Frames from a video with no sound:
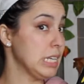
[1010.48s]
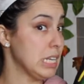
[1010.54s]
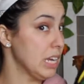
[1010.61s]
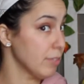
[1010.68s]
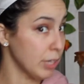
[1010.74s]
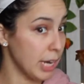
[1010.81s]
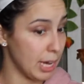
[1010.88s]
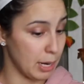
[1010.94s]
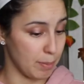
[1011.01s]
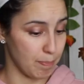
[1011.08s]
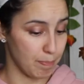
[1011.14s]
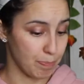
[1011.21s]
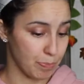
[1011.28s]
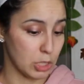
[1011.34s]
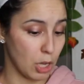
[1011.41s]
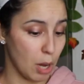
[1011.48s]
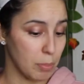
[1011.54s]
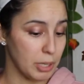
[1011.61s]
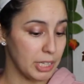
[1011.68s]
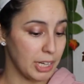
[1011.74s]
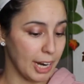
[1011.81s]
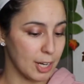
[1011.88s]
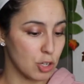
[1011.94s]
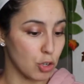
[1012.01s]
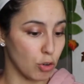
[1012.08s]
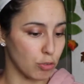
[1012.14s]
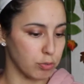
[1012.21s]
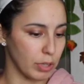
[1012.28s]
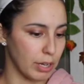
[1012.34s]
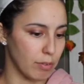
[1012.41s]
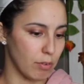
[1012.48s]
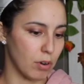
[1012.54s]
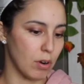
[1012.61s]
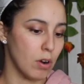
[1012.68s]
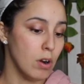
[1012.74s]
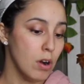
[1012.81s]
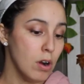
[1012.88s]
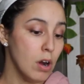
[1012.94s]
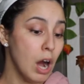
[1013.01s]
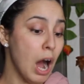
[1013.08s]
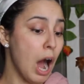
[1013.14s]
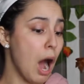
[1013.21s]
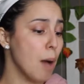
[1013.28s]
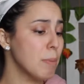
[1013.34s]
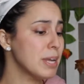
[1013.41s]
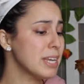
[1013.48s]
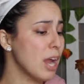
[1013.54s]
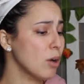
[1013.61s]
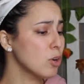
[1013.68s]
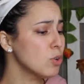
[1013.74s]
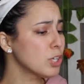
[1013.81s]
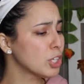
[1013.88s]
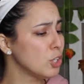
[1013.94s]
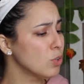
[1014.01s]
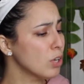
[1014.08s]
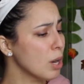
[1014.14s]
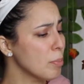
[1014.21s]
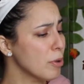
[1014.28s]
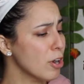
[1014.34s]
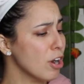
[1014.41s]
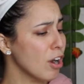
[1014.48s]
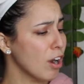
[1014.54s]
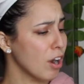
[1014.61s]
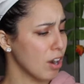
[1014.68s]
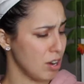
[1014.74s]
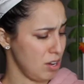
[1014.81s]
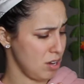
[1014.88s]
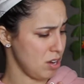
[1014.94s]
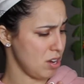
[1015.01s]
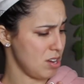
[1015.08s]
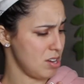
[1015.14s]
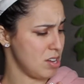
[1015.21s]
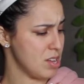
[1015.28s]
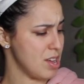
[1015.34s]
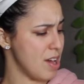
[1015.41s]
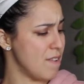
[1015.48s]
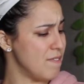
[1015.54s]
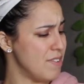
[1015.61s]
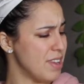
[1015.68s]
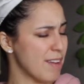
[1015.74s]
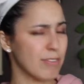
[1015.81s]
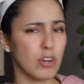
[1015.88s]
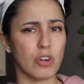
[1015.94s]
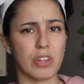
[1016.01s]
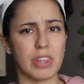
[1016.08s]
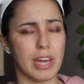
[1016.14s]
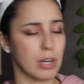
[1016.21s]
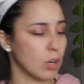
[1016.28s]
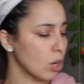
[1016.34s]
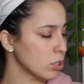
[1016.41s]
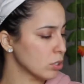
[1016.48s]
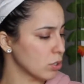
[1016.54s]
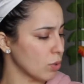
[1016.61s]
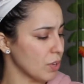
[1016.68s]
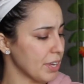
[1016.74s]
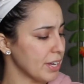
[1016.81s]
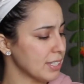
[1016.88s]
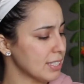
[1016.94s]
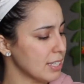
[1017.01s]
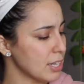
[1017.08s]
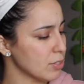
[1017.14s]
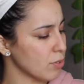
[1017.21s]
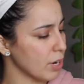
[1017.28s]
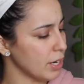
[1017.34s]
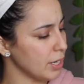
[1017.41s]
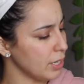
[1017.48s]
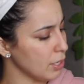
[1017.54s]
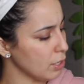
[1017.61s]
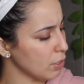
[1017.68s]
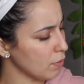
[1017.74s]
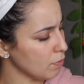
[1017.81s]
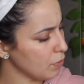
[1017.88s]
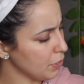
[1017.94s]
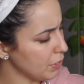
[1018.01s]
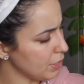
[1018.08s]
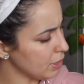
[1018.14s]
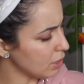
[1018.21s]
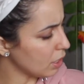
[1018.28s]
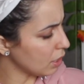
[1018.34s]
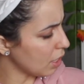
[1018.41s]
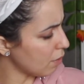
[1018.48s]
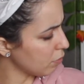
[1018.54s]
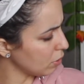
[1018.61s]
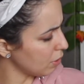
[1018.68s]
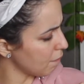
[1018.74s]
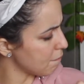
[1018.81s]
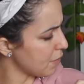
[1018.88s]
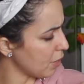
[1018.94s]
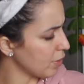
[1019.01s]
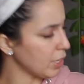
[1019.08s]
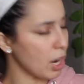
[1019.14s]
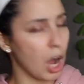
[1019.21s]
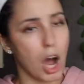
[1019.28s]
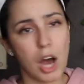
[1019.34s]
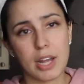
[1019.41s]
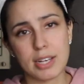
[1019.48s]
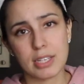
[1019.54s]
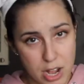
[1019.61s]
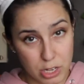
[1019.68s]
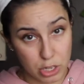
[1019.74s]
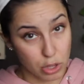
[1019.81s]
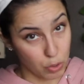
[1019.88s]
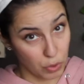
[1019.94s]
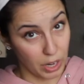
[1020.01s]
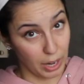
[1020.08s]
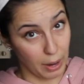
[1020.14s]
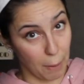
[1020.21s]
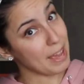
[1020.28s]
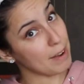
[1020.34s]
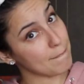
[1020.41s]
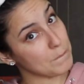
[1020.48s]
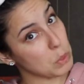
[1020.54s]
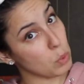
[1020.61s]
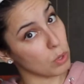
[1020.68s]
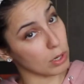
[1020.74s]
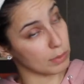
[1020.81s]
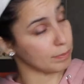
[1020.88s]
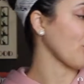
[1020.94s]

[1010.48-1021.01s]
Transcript: Never had them. Zombie nitro flavor. Habanero and cucumber? I've never heard of that. Also, it says right here, the level of very hot is 3 out of 4.